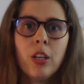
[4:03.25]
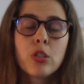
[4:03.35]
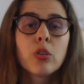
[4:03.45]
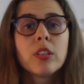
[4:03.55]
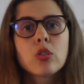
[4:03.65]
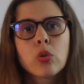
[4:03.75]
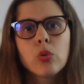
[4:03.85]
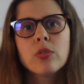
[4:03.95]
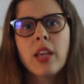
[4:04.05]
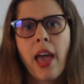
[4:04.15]
So the
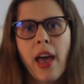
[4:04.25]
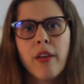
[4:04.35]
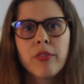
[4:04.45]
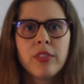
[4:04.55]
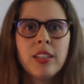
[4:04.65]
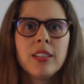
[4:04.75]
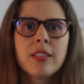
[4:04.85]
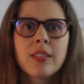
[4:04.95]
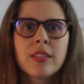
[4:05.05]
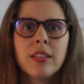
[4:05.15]
schools have
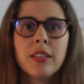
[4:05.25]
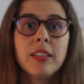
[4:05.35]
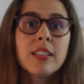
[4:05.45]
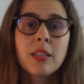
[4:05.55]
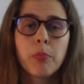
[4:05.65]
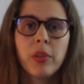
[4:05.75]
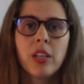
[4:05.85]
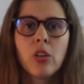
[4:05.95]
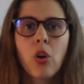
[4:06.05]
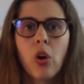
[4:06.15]
this
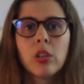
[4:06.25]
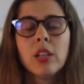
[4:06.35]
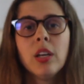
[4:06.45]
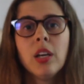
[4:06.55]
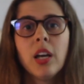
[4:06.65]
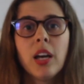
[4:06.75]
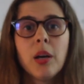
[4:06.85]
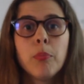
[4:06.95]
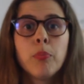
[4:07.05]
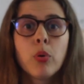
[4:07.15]
discipline called
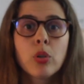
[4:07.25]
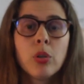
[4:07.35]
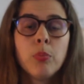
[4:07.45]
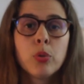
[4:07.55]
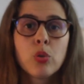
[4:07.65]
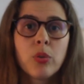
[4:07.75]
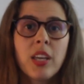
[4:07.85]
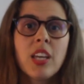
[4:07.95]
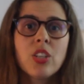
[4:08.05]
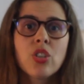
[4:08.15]

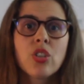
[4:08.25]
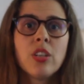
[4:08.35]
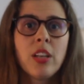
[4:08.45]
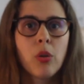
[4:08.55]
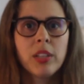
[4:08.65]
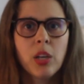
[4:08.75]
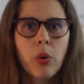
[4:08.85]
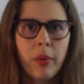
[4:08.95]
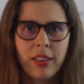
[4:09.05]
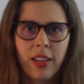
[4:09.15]
Português não
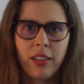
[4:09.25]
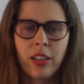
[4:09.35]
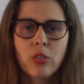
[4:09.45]
língua materna.